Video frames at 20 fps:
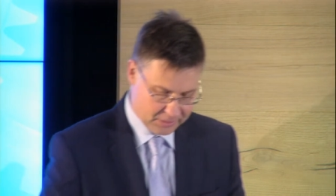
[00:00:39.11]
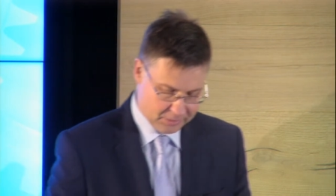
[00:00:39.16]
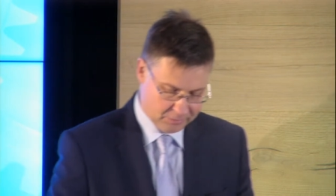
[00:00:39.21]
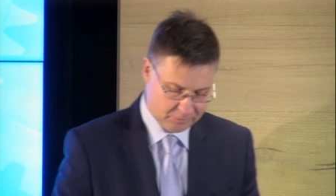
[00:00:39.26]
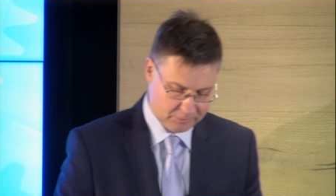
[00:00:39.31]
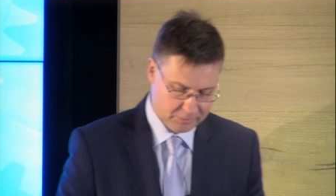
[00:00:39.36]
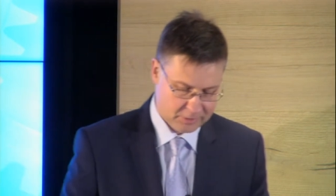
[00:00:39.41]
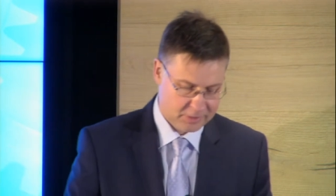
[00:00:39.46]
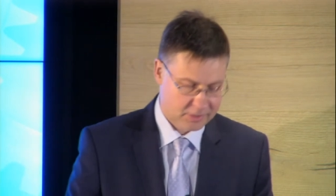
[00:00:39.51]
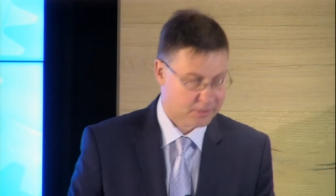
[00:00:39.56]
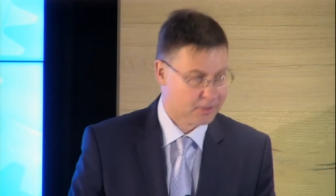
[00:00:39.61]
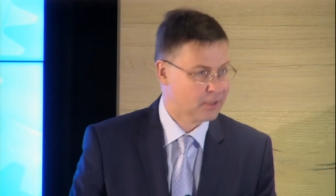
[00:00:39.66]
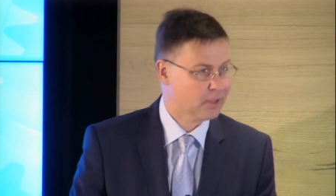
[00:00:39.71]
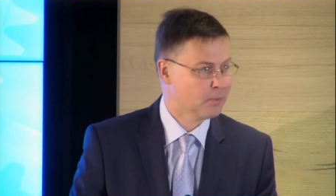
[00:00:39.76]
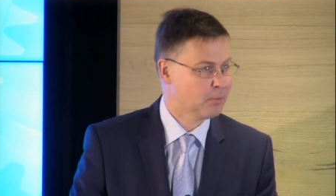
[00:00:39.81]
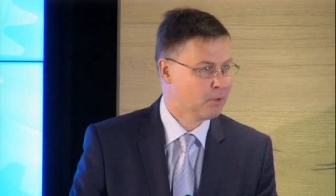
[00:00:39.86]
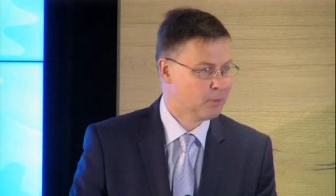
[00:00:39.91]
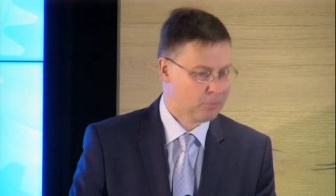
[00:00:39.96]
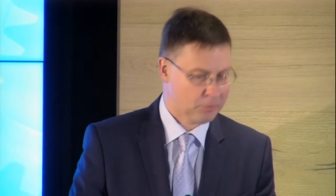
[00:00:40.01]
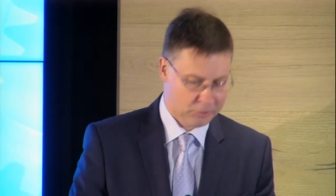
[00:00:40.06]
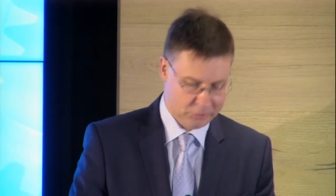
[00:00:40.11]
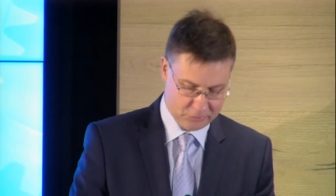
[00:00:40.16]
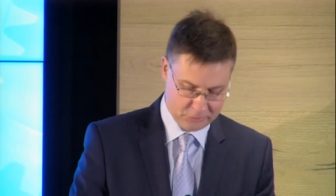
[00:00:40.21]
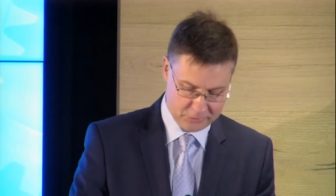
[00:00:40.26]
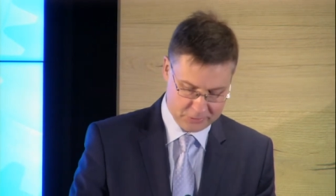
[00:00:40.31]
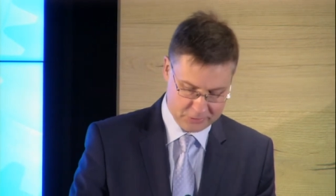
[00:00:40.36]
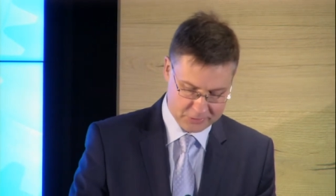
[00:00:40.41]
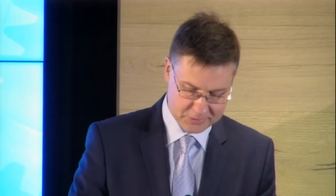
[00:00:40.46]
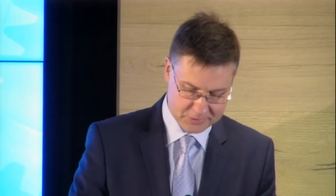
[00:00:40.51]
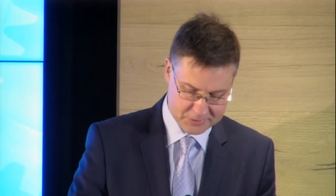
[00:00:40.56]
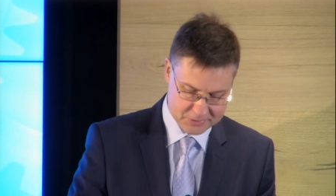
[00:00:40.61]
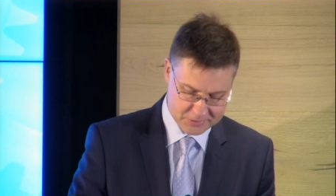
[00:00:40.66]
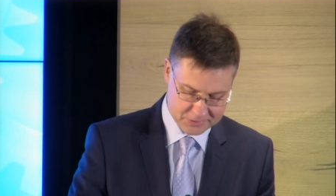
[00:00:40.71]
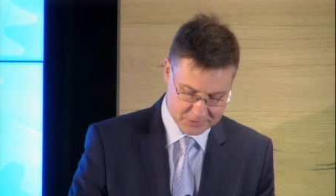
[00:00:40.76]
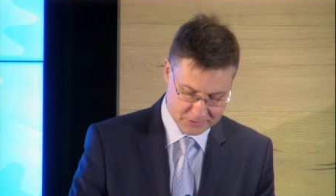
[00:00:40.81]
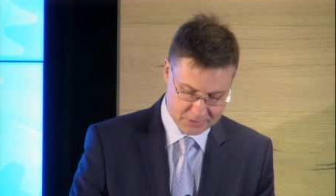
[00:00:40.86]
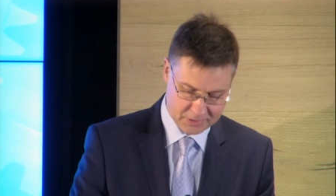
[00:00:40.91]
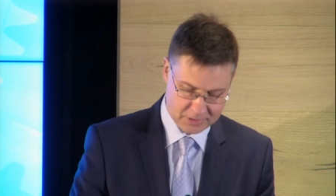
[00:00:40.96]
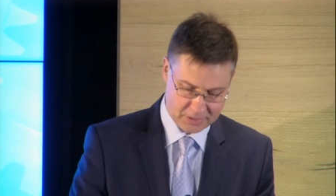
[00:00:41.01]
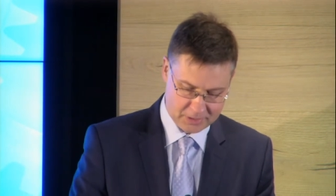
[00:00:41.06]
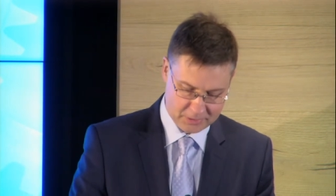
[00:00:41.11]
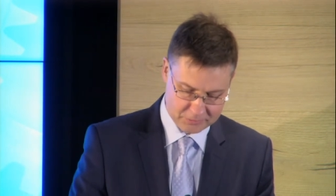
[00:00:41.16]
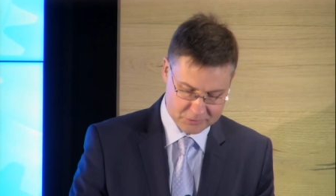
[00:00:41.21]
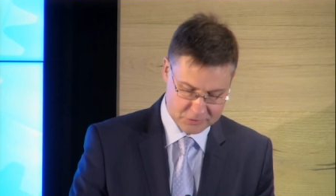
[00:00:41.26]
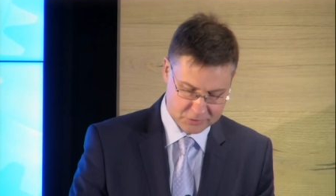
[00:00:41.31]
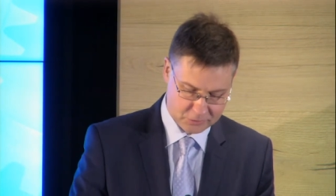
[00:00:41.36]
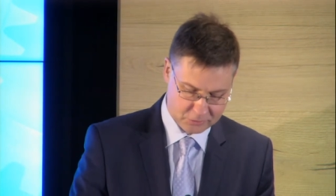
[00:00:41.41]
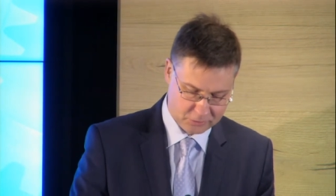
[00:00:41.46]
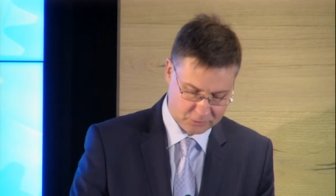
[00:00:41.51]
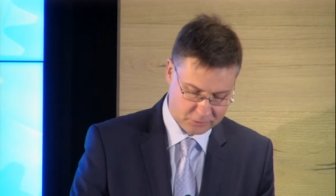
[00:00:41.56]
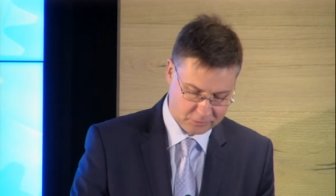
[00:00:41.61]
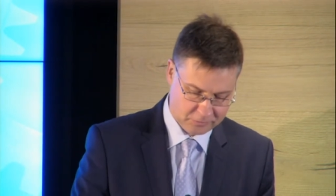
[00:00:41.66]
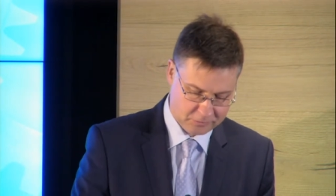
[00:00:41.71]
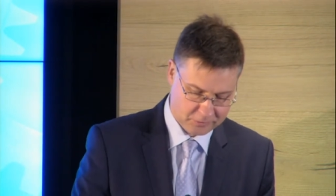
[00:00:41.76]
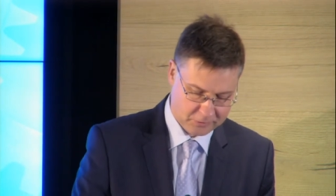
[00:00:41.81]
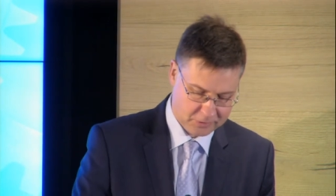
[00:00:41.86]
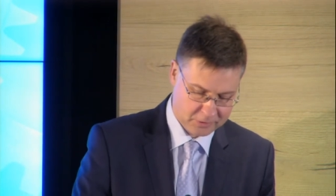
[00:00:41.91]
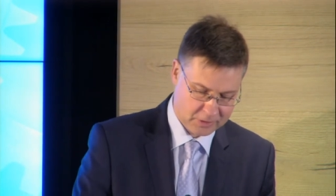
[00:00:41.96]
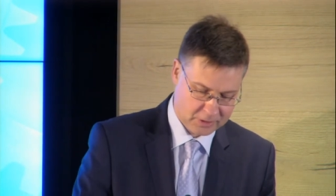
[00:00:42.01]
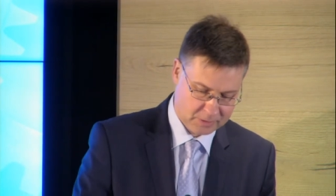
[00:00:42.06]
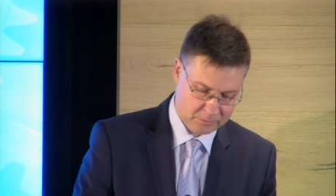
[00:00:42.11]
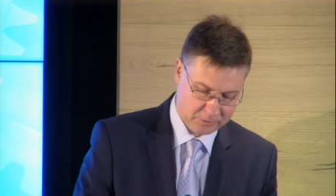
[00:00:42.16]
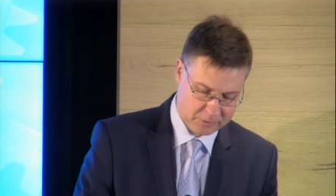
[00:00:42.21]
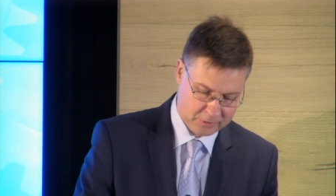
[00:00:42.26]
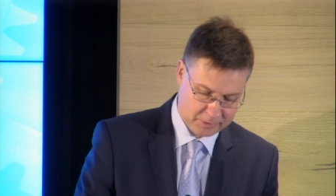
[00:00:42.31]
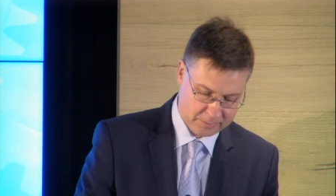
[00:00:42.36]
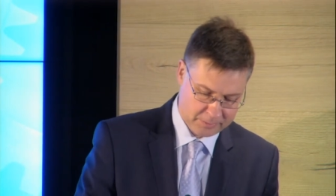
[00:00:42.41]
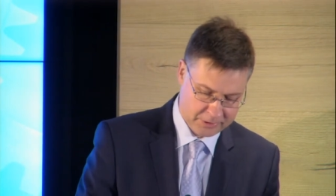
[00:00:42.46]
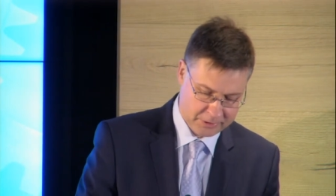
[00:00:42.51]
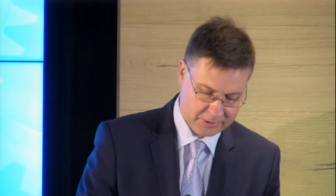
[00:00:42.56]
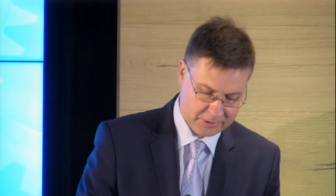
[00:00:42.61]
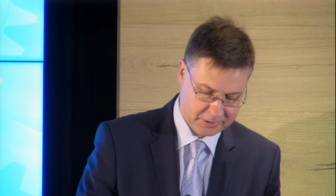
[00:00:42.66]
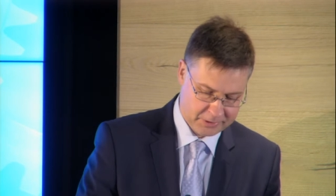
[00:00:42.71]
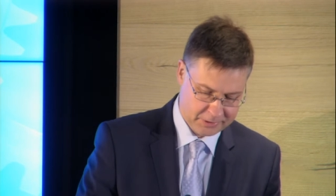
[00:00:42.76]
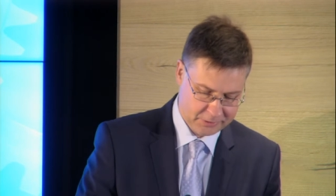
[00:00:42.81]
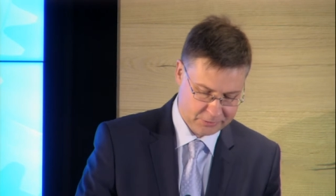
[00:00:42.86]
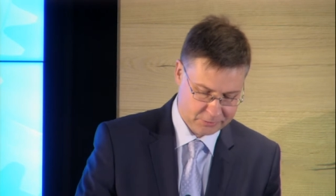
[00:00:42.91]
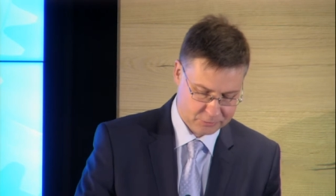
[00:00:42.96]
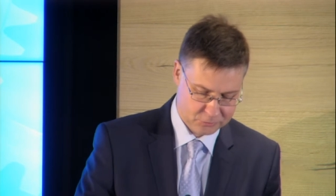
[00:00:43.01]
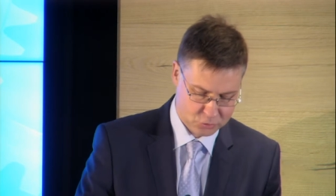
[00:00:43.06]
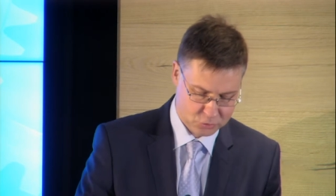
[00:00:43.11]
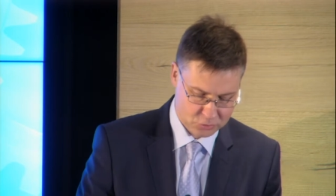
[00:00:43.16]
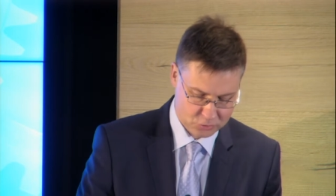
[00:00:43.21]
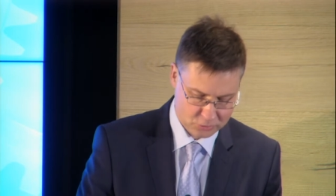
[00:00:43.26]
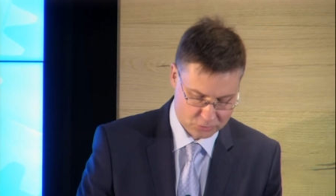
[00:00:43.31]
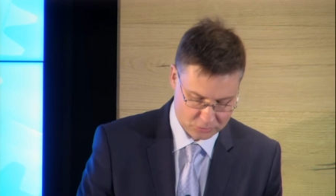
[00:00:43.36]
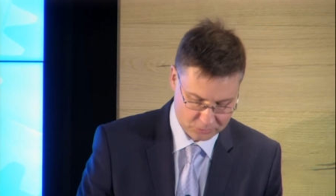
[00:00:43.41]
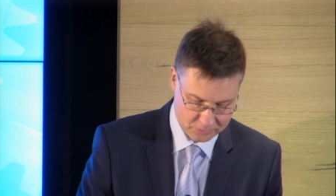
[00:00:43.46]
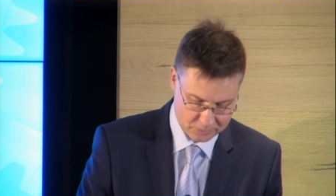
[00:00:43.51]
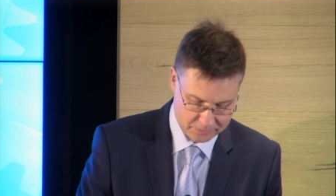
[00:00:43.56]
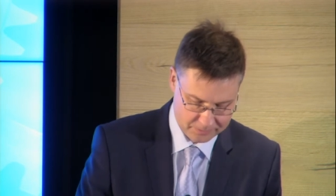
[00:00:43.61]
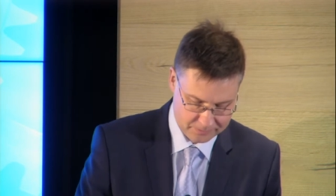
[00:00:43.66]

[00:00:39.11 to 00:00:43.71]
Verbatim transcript: when uh, Babylonians uh, carved the Code of Hammurabi into stone.